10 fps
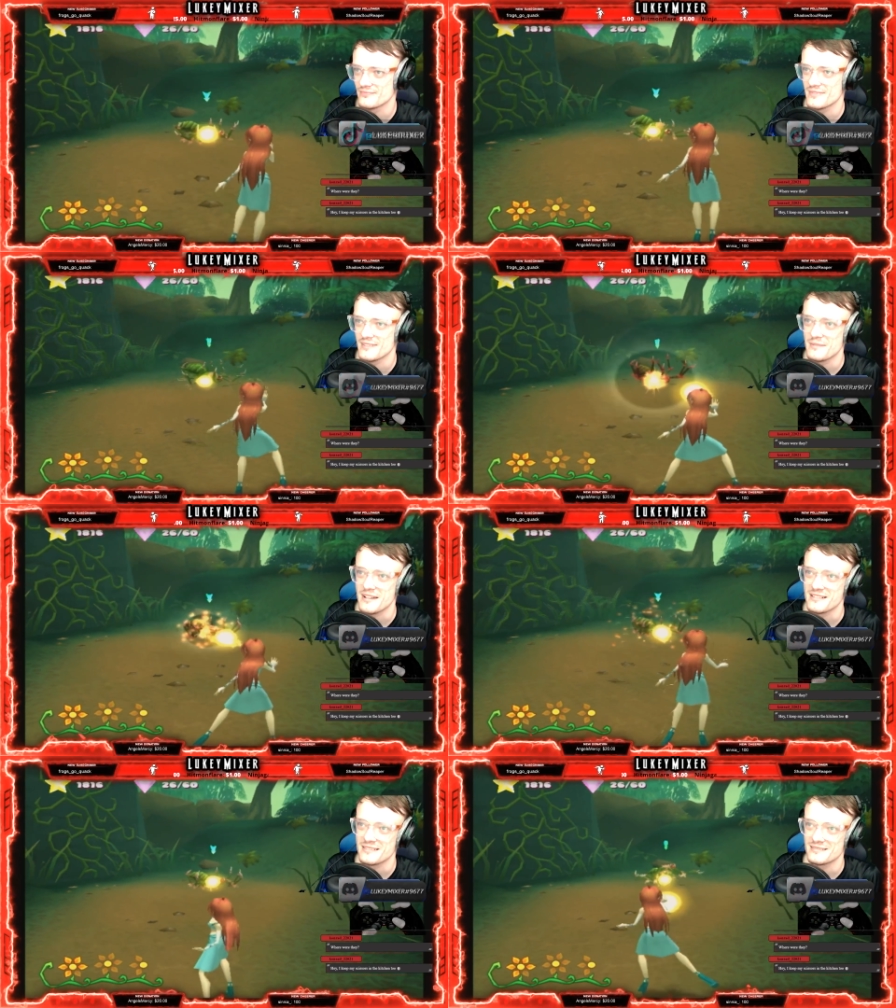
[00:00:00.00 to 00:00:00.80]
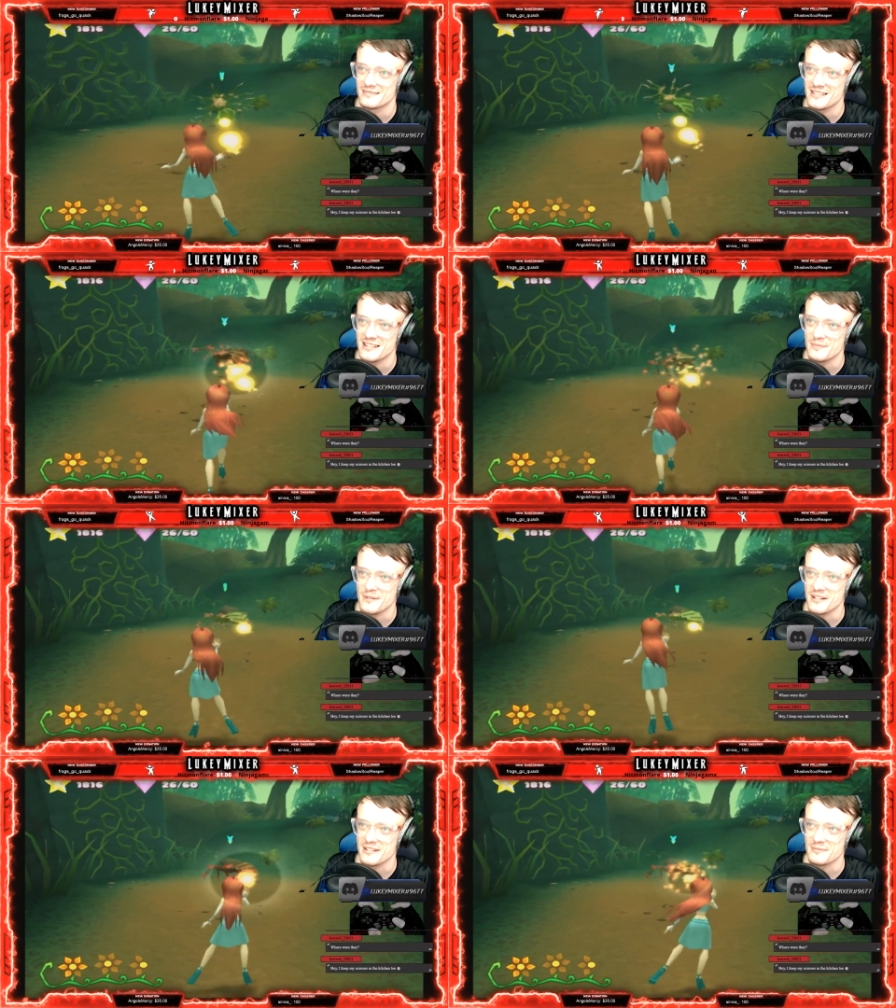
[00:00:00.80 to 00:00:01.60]
Man,
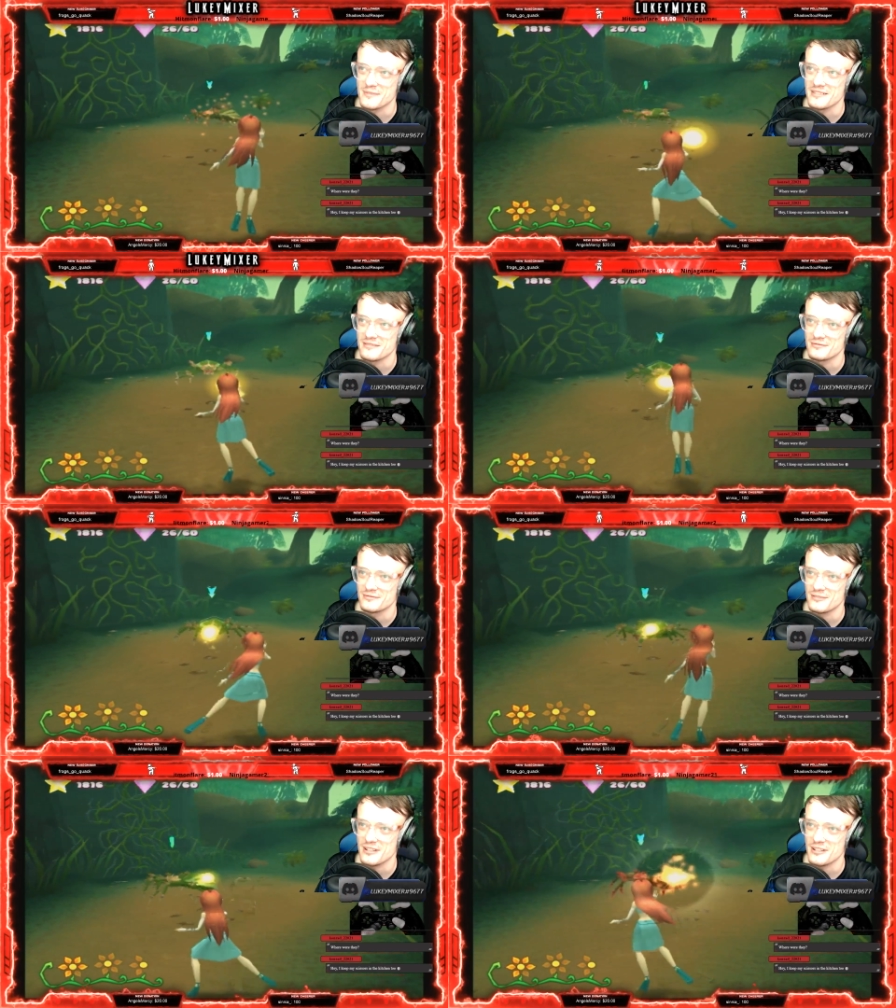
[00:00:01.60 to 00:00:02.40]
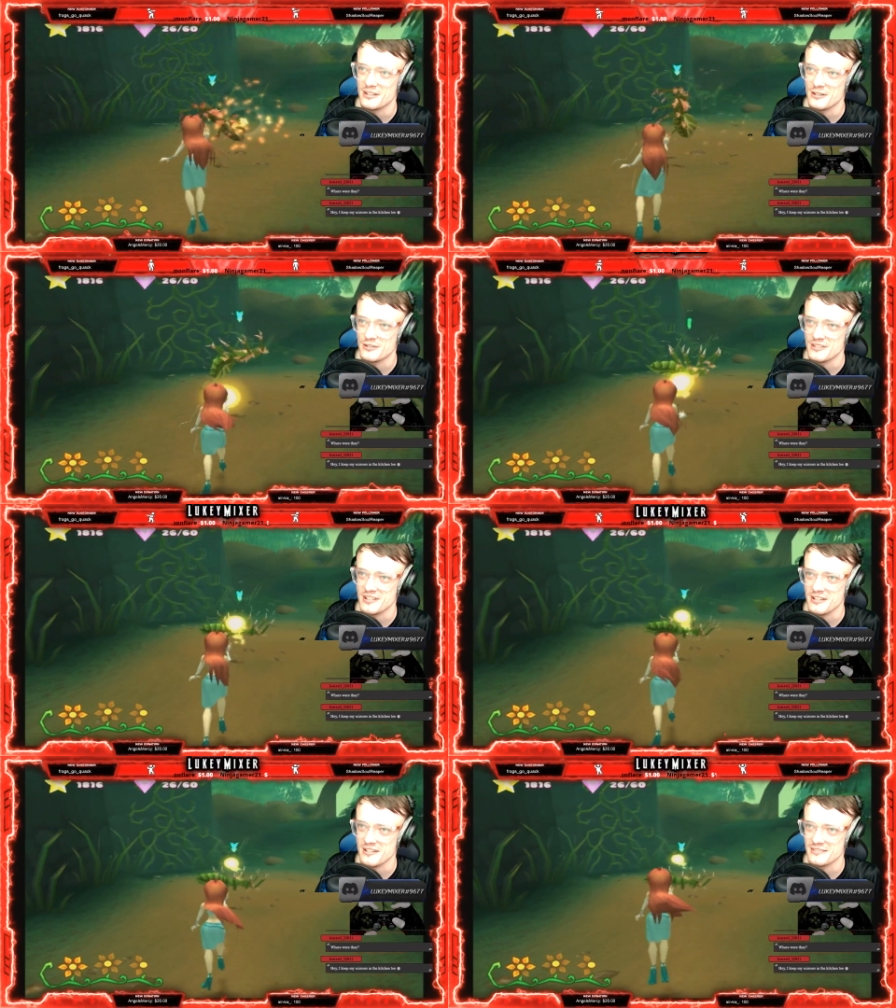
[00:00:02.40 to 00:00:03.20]
spiders, man. Frick you, you
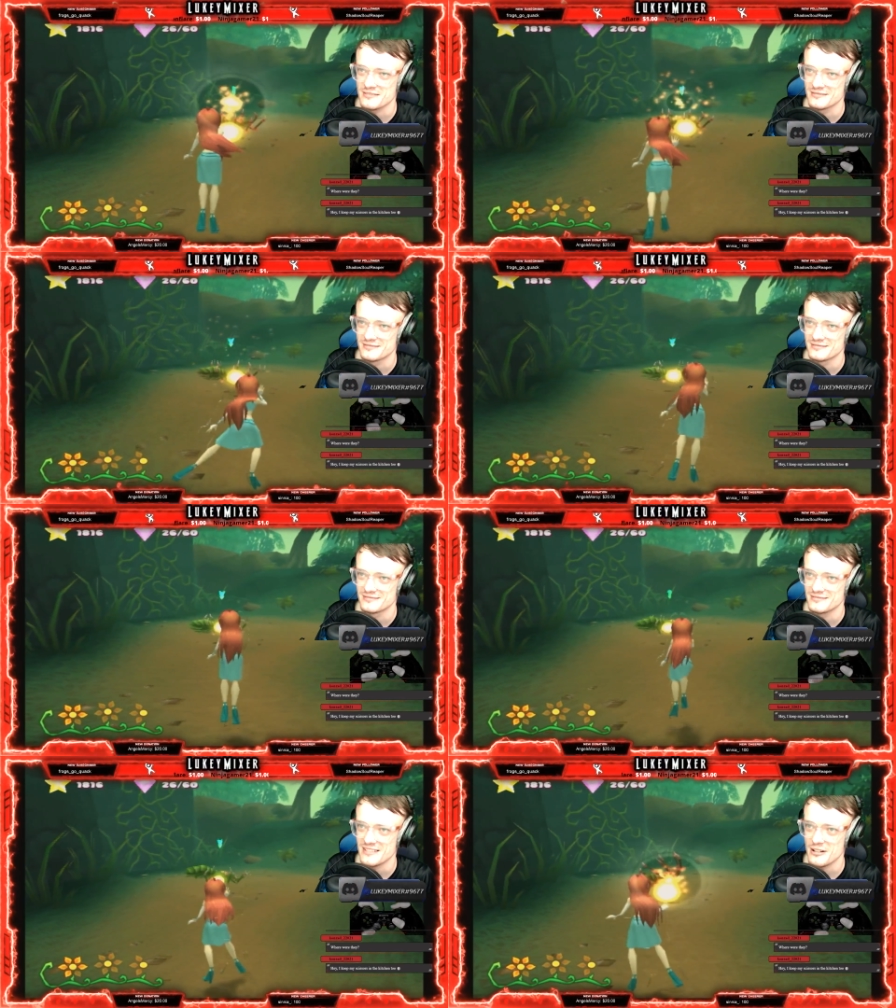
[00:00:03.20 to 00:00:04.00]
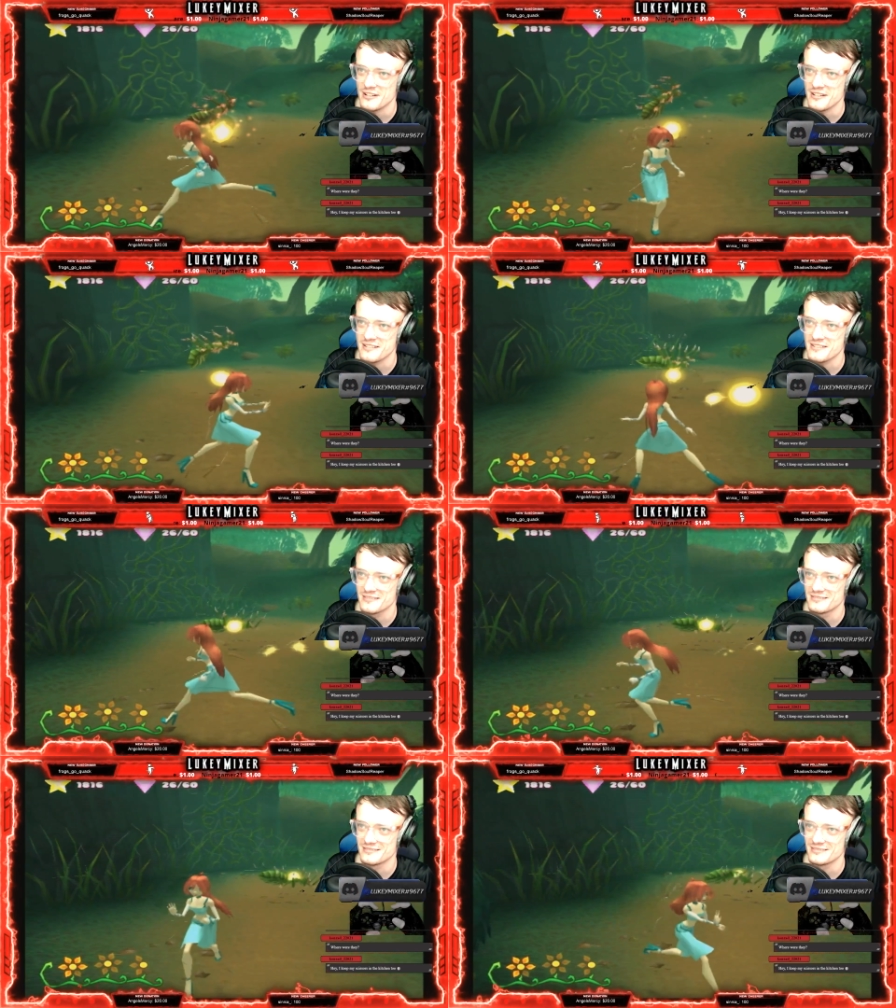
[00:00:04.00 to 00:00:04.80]
turd. Hey, lads,
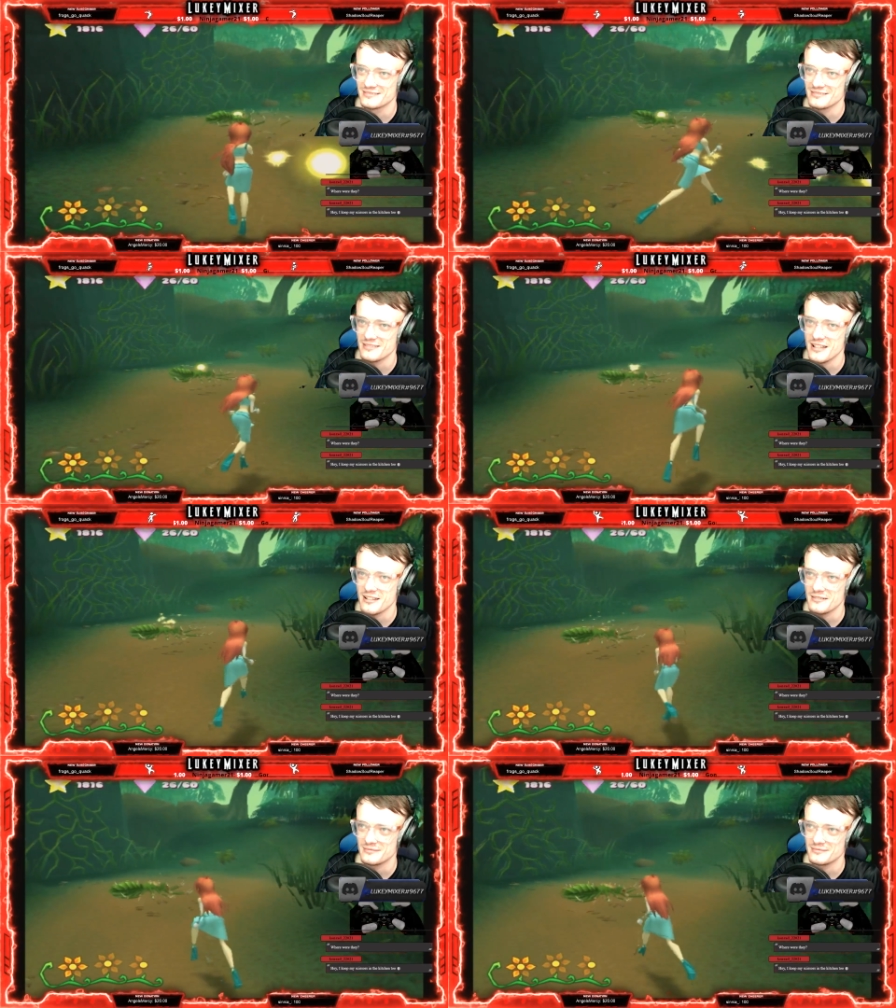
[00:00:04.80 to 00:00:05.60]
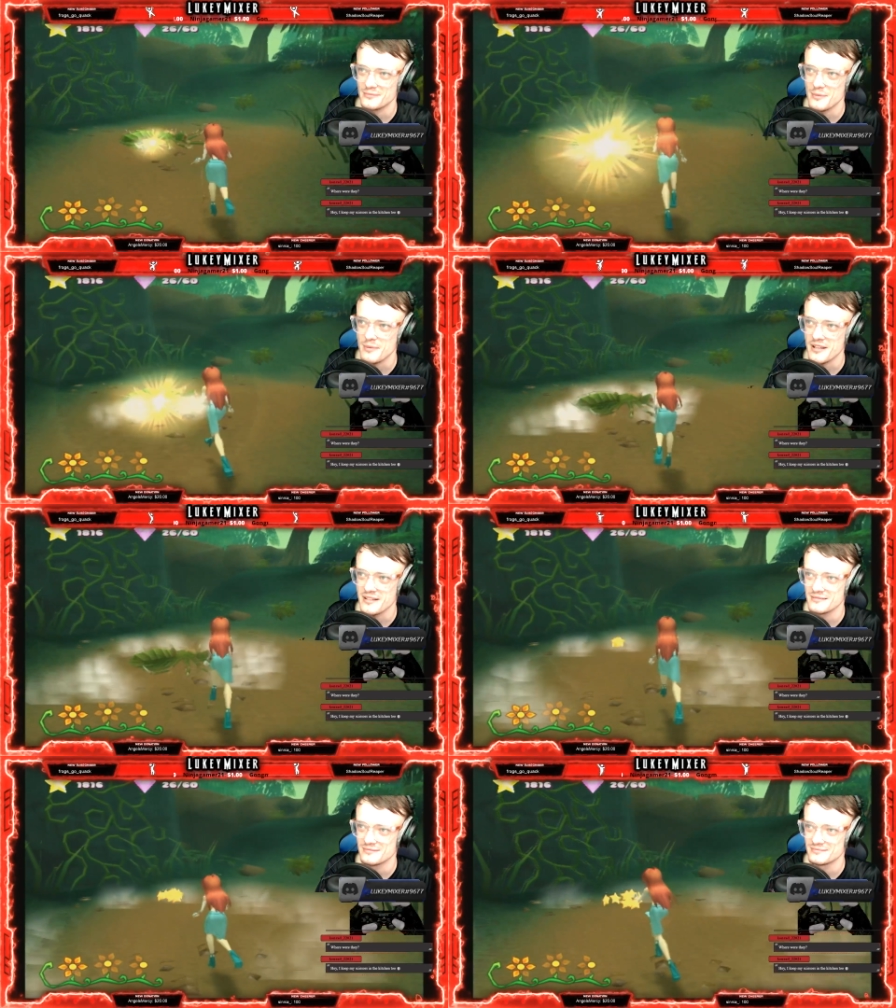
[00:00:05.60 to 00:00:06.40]
mm, Uh, bye bye.
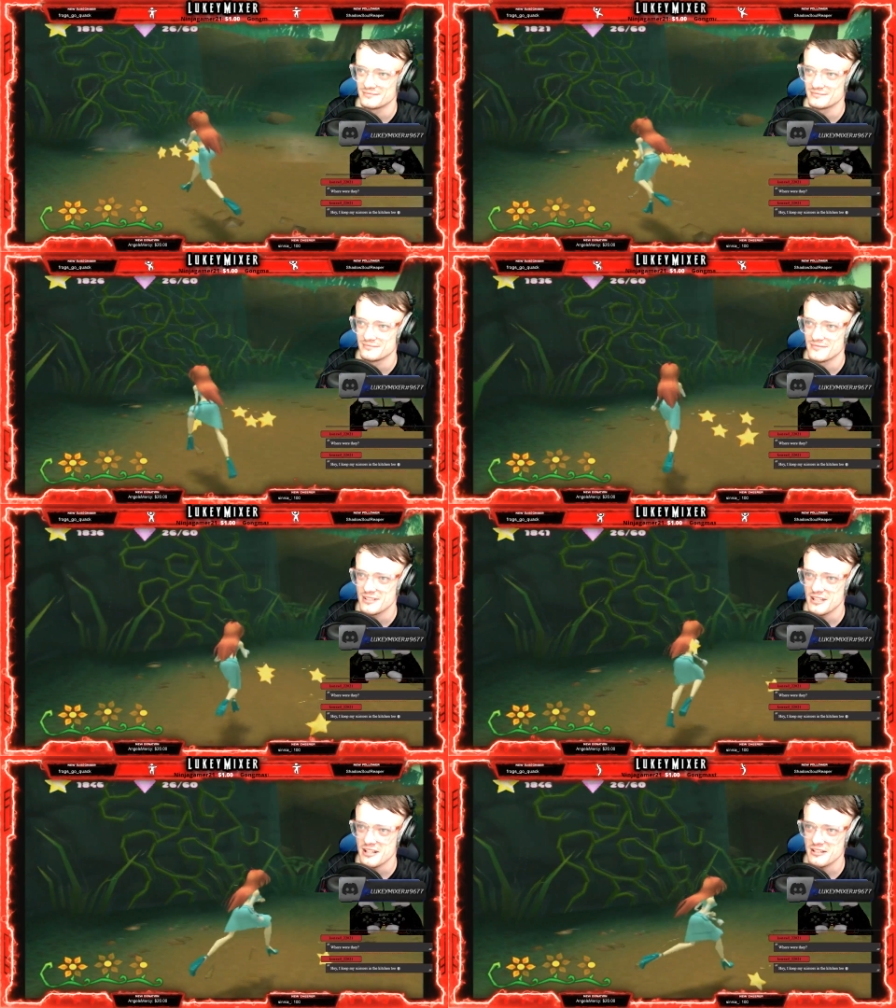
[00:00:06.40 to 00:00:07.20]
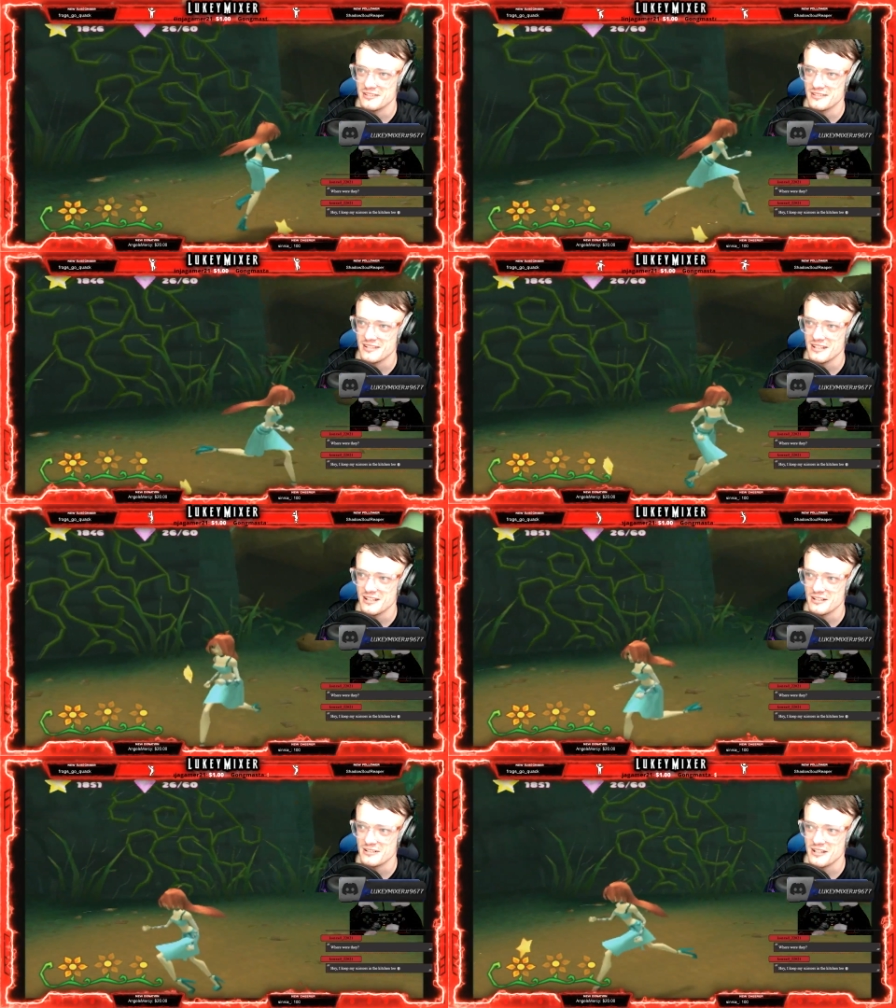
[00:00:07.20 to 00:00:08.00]
See you, see
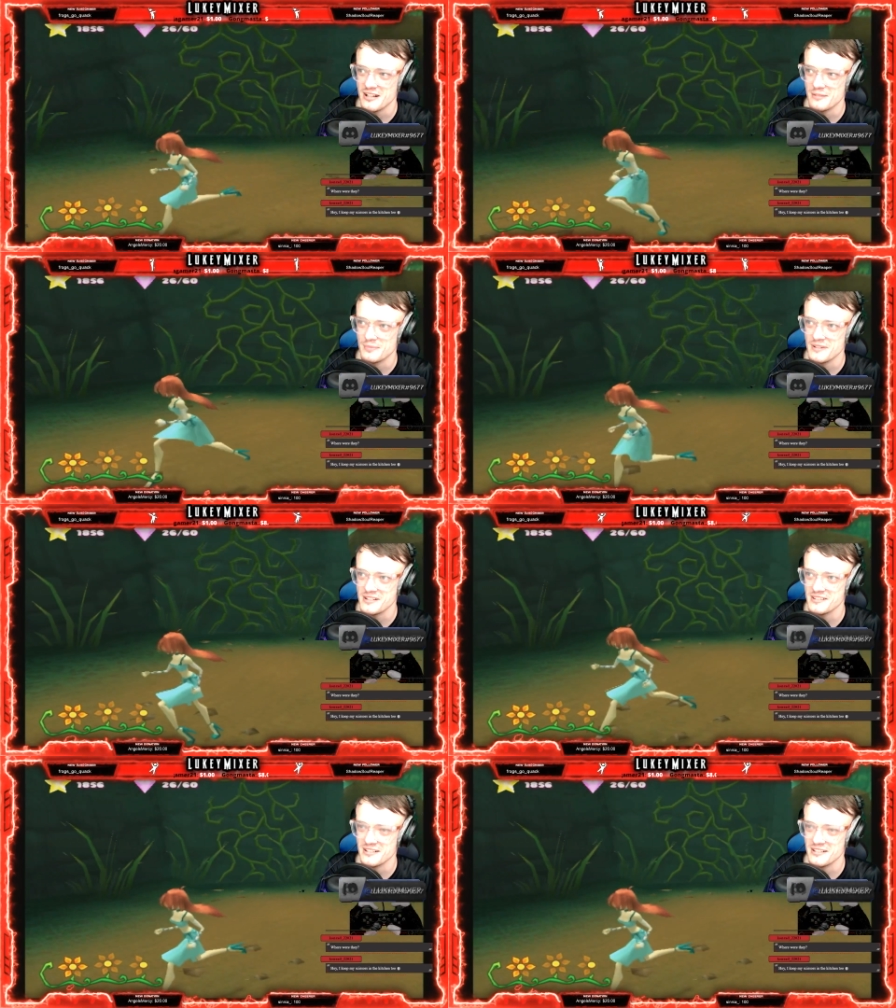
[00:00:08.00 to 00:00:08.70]
you, dirty biscuit.